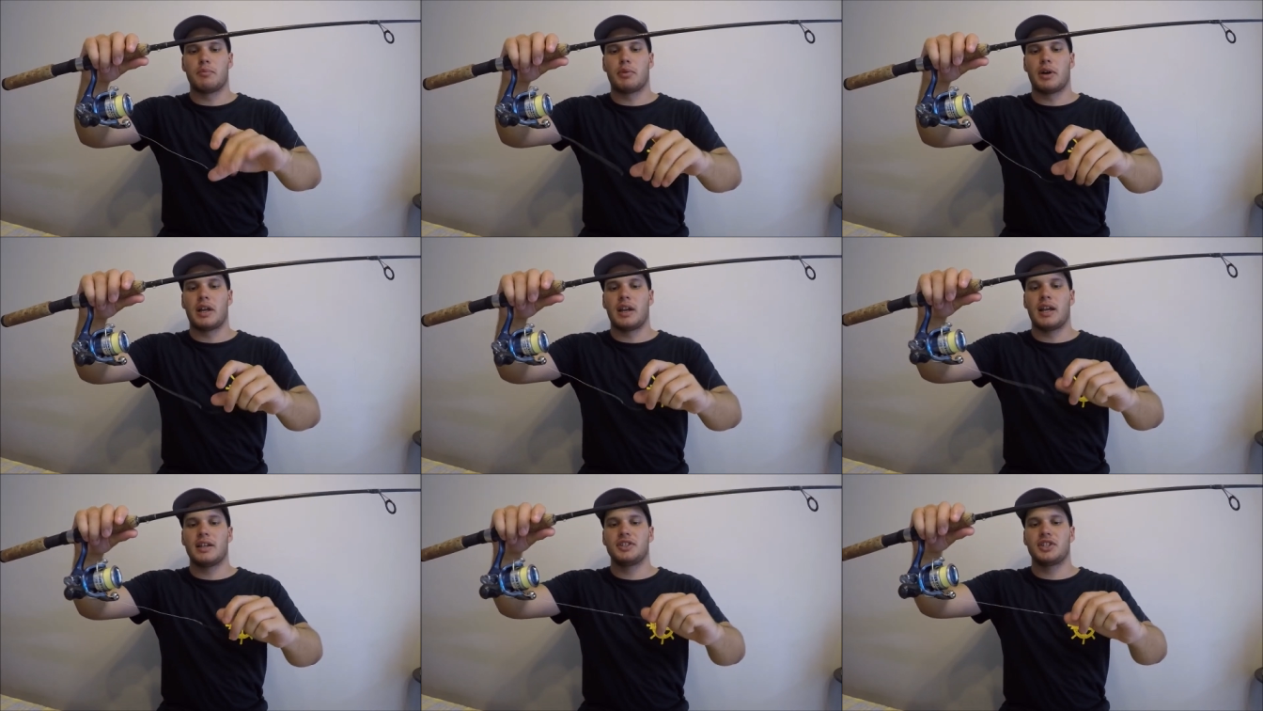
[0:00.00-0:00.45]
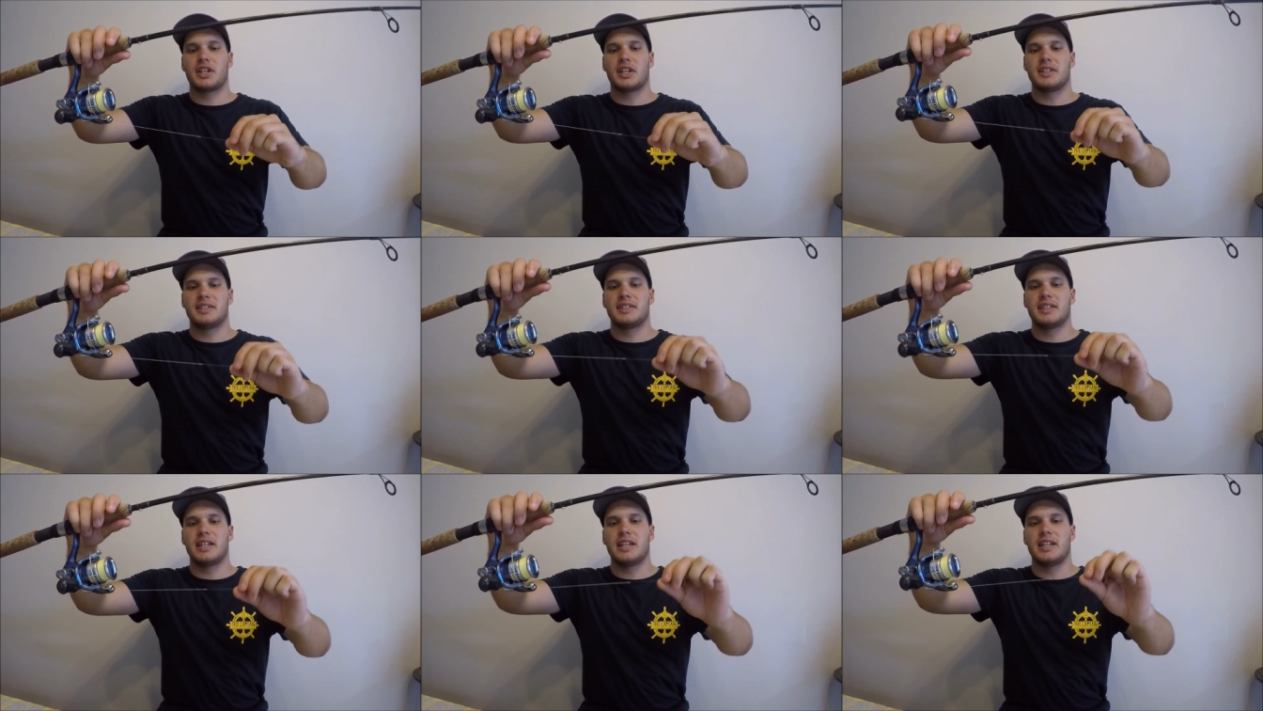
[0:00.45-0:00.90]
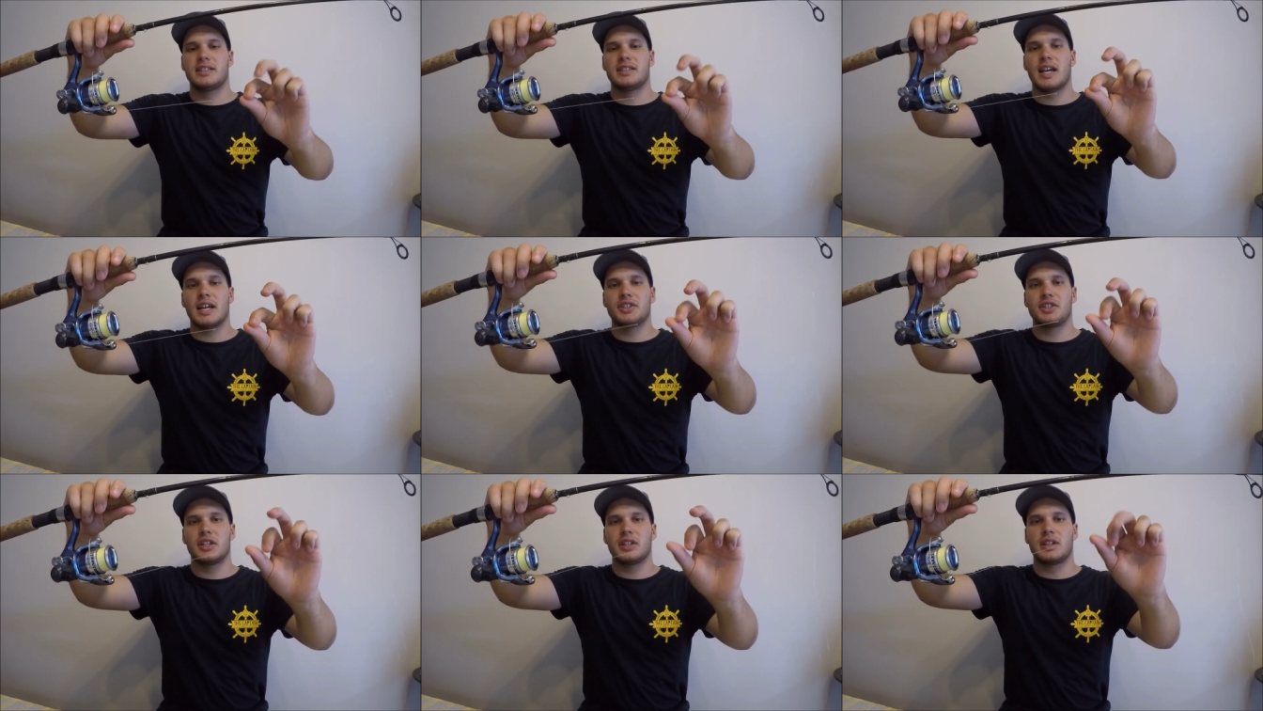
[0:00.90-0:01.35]
But as you can see,
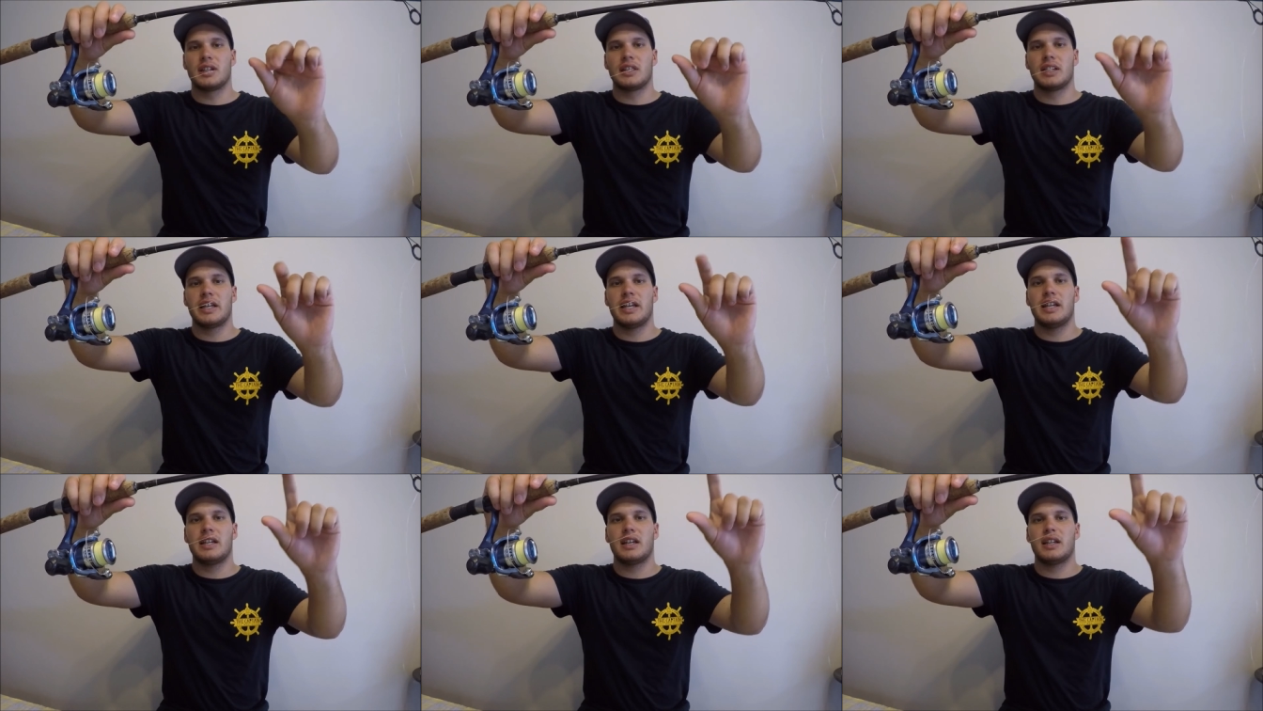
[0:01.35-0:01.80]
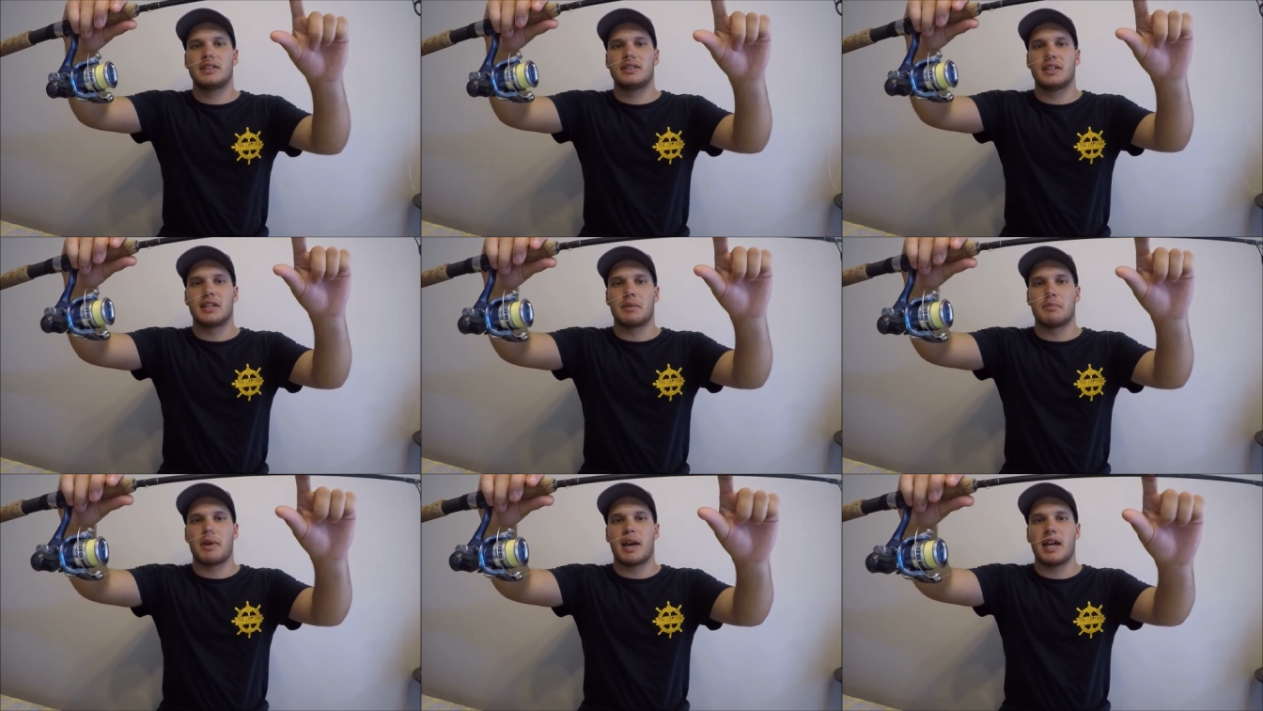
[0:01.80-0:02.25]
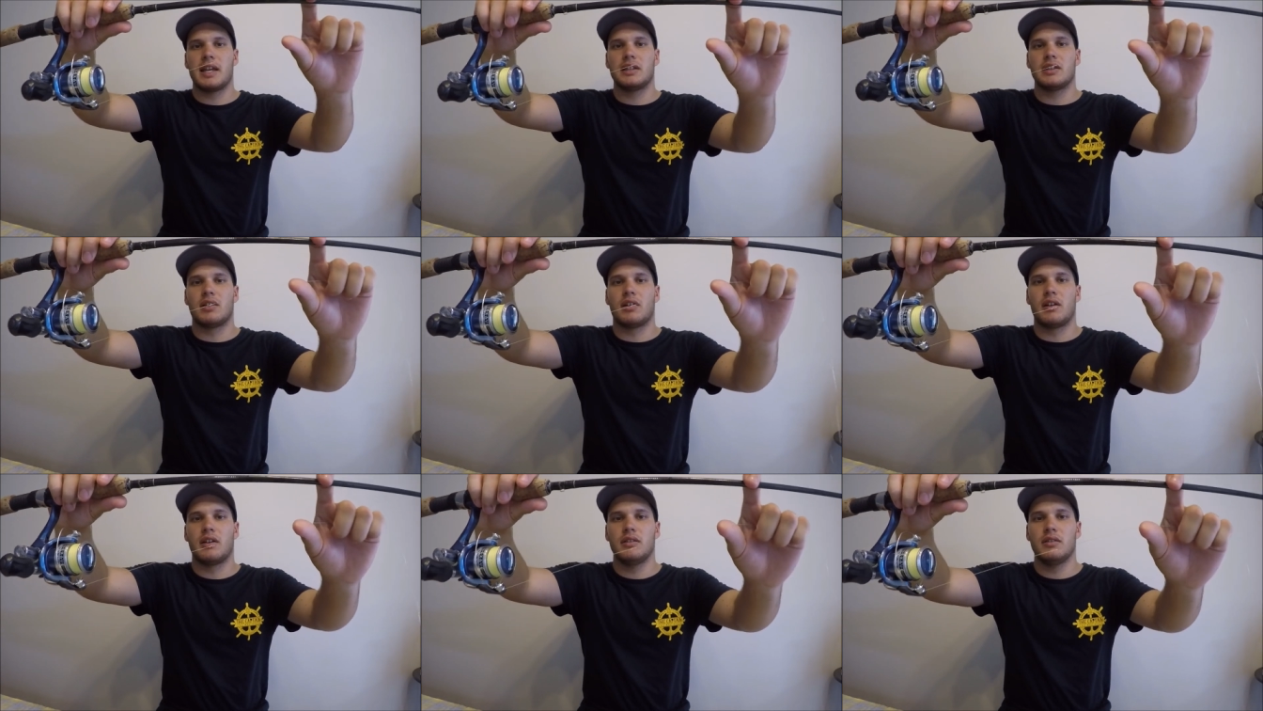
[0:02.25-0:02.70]
attaching the leader to the main
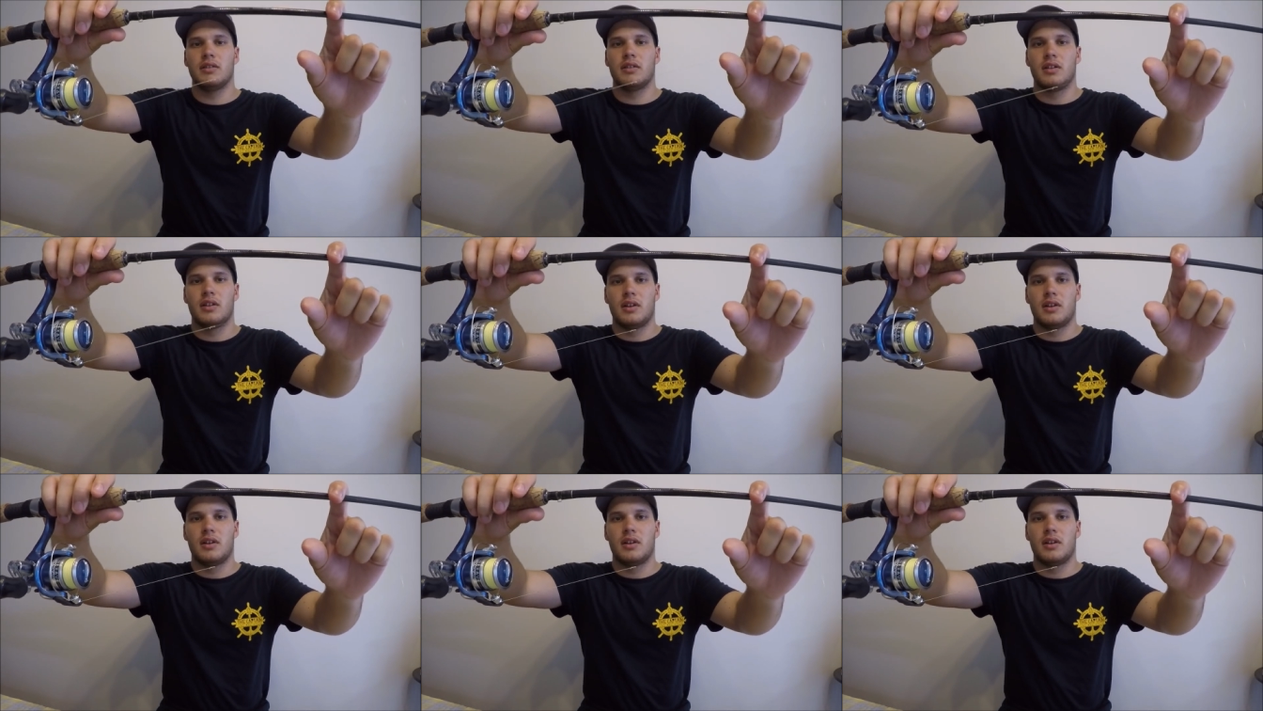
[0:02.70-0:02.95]
line,